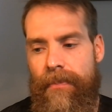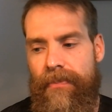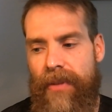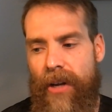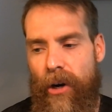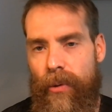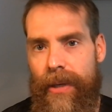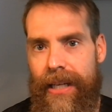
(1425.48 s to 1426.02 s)

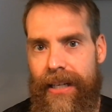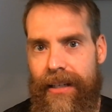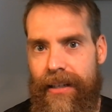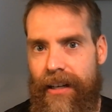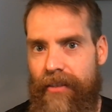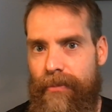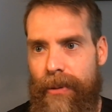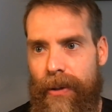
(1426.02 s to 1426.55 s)
are we eating
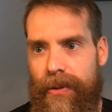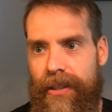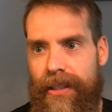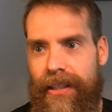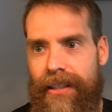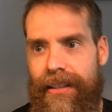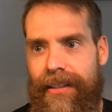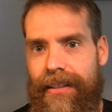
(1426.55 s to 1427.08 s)
enough
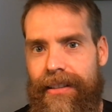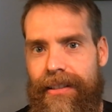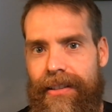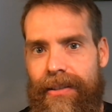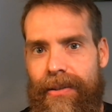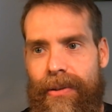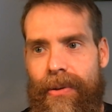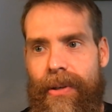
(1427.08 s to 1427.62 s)
protein
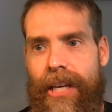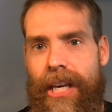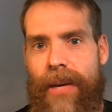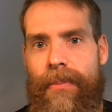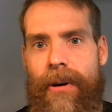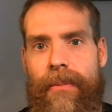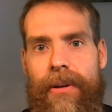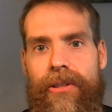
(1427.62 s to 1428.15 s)
to keep
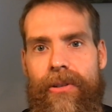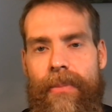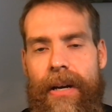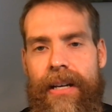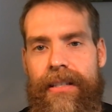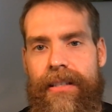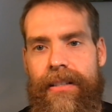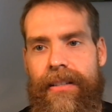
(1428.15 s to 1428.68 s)
our muscle
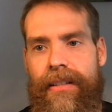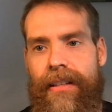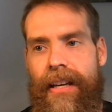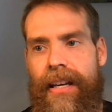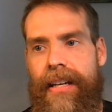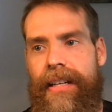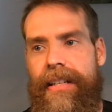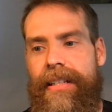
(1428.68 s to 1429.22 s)
mass?
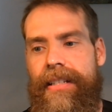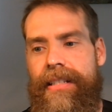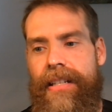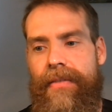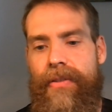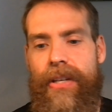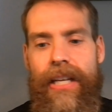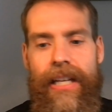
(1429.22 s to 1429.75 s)
And
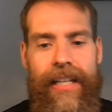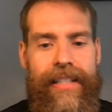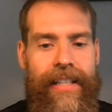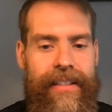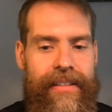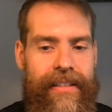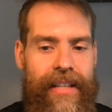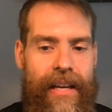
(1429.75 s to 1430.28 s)
if you get a DEXA
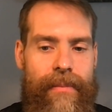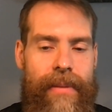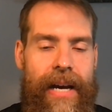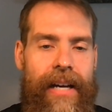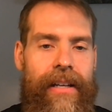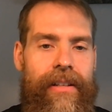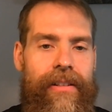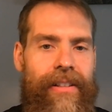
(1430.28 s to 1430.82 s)
scan
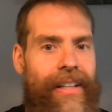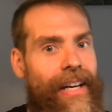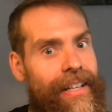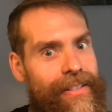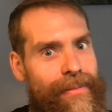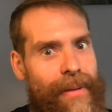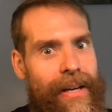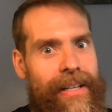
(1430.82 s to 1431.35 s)
back and you're like,
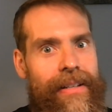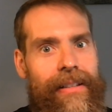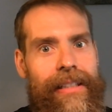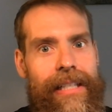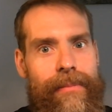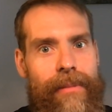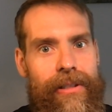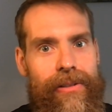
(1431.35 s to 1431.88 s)
gosh, my
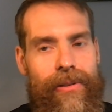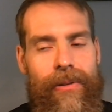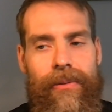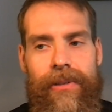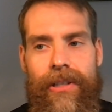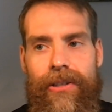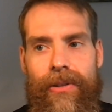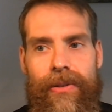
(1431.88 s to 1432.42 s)
lean muscle
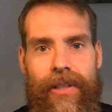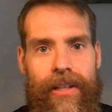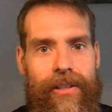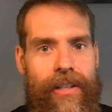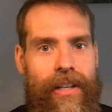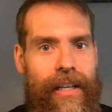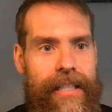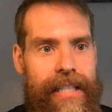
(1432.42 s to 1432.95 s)
tissue has actually
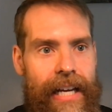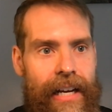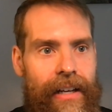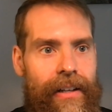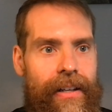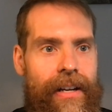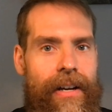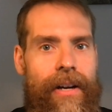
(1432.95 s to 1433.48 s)
gone
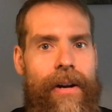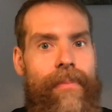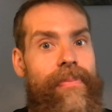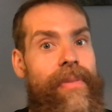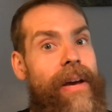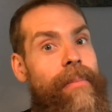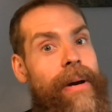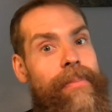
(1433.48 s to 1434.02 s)
down,
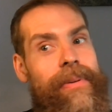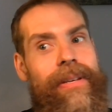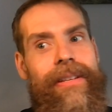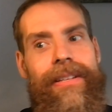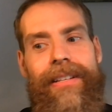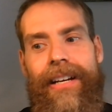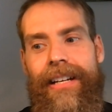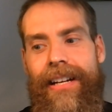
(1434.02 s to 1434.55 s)
that might
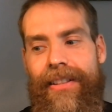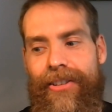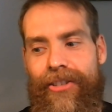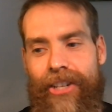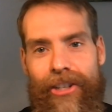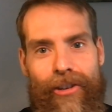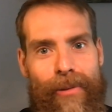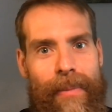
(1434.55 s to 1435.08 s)
be another
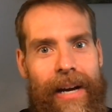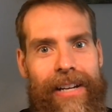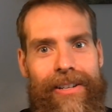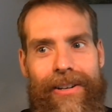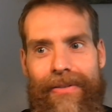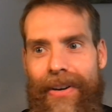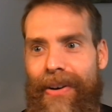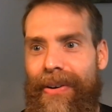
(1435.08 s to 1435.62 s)
gentle
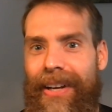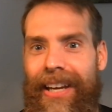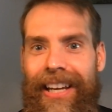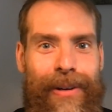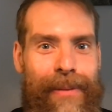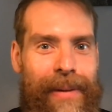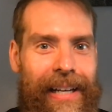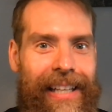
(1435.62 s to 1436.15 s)
reminder of, okay,
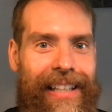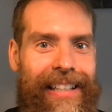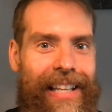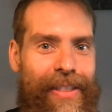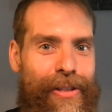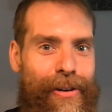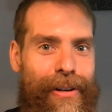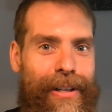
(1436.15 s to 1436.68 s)
am I getting that
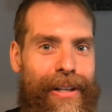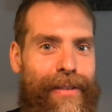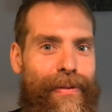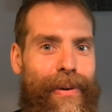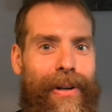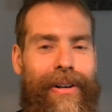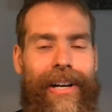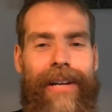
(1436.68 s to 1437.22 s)
30 to
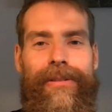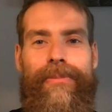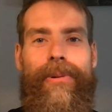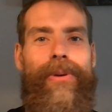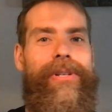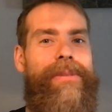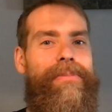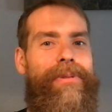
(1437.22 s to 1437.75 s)
40 grams of
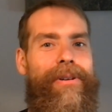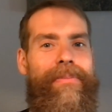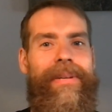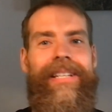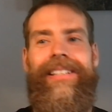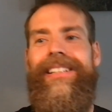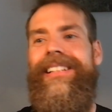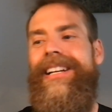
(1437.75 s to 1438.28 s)
protein per
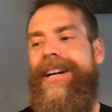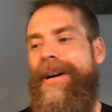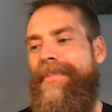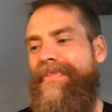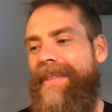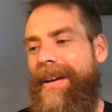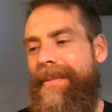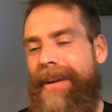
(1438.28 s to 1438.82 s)
meal?
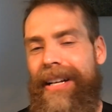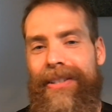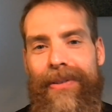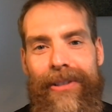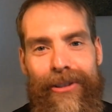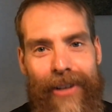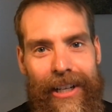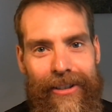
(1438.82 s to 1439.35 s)
Am I doing
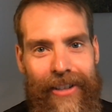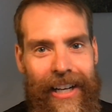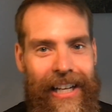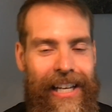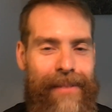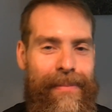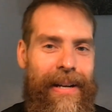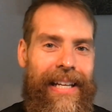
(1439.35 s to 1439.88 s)
strength training? Am I